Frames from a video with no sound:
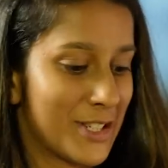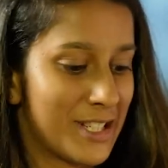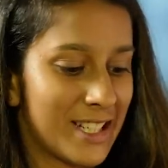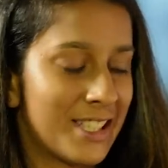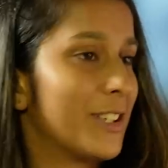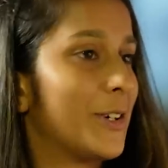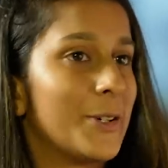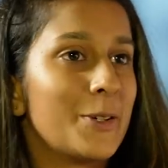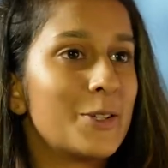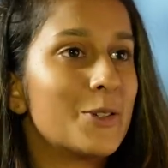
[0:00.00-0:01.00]
not just
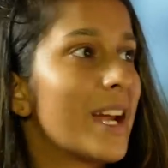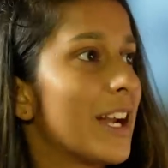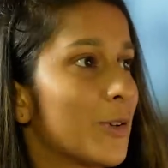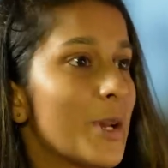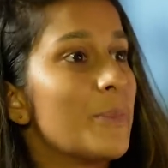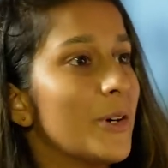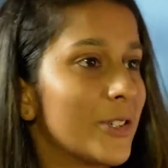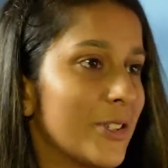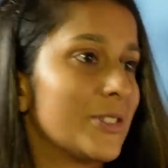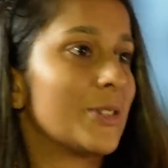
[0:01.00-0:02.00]
uh, you get okay
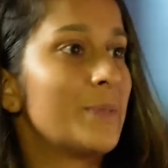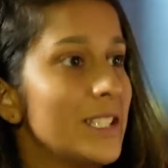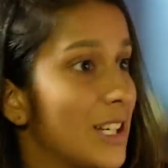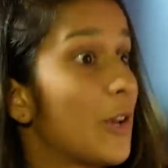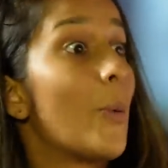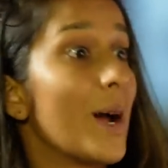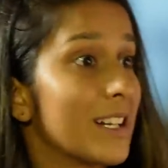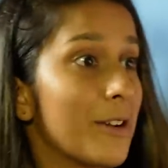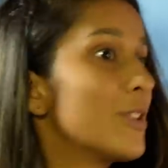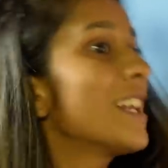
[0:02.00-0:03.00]
burgers or pizza or one
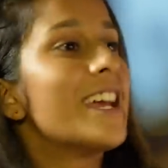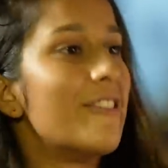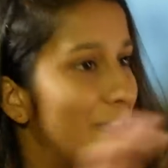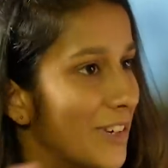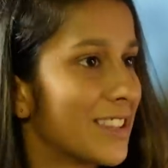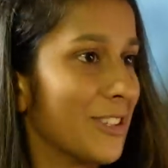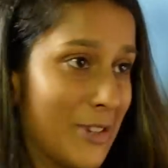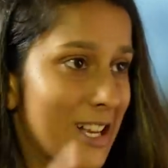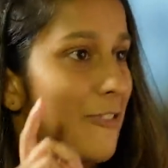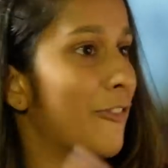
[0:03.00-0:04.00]
day. You get everything. You
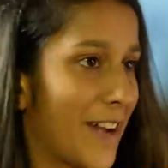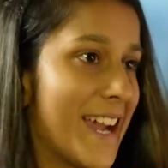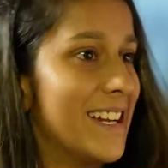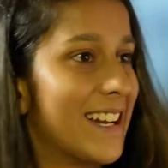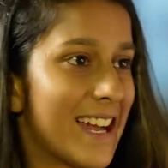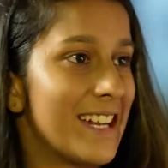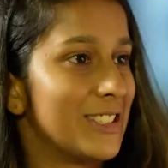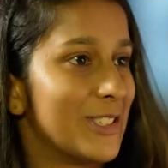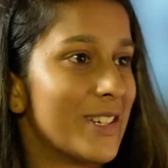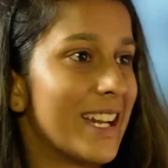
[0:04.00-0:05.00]
get like fried
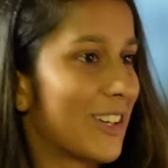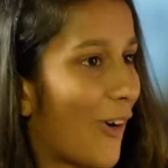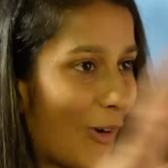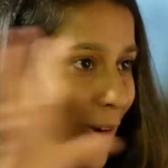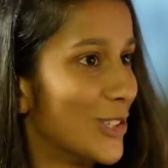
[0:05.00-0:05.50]
rice. You get all